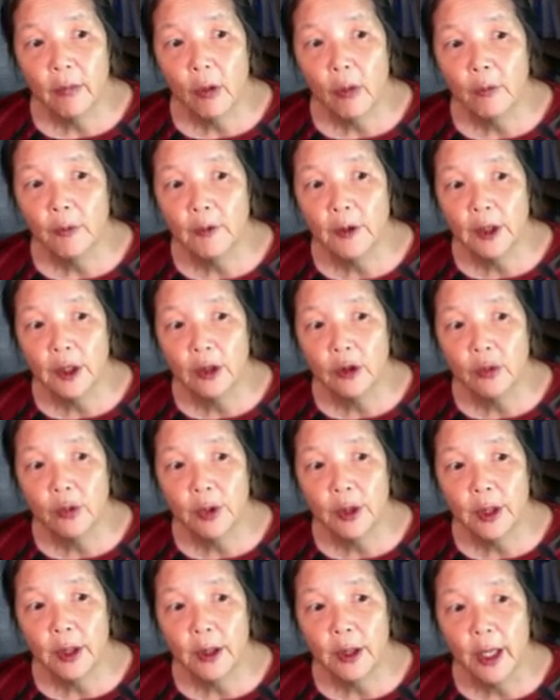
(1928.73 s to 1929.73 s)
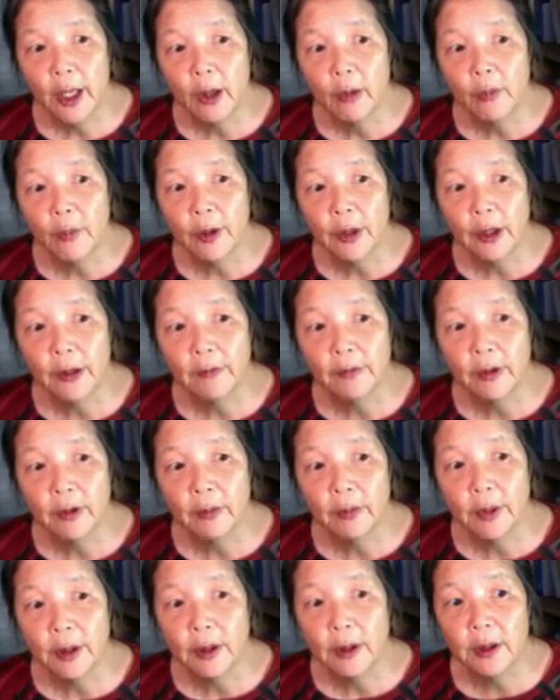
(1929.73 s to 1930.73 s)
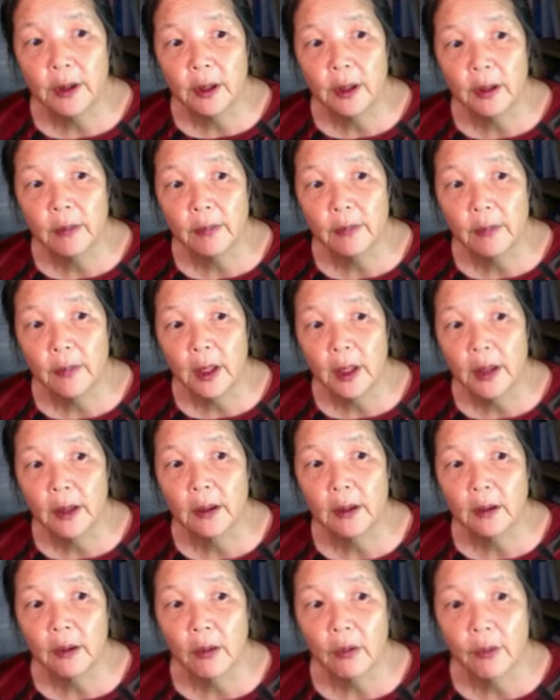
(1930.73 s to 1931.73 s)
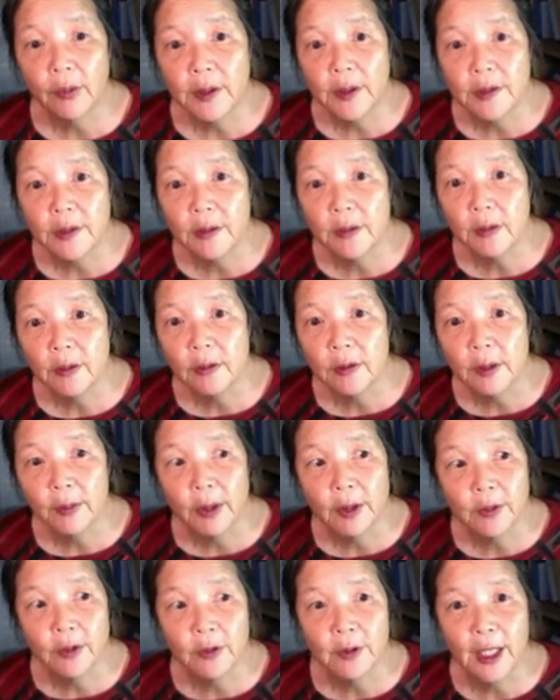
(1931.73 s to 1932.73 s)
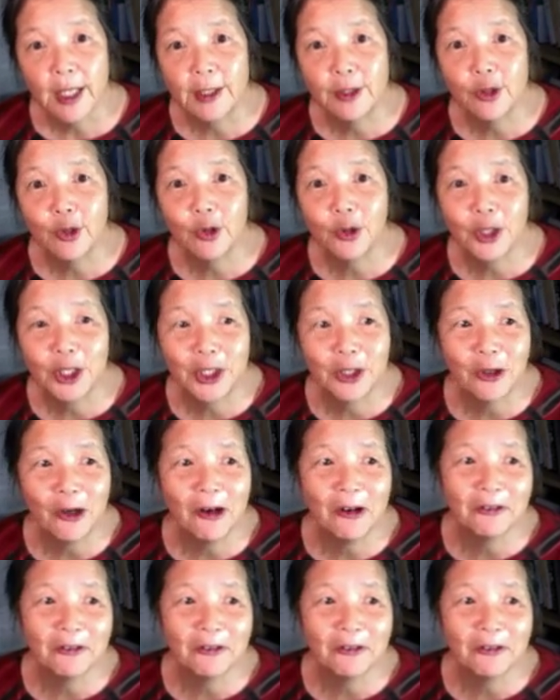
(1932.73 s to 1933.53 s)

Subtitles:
Hopefully you would help the liver, but not always. Sometimes they turn it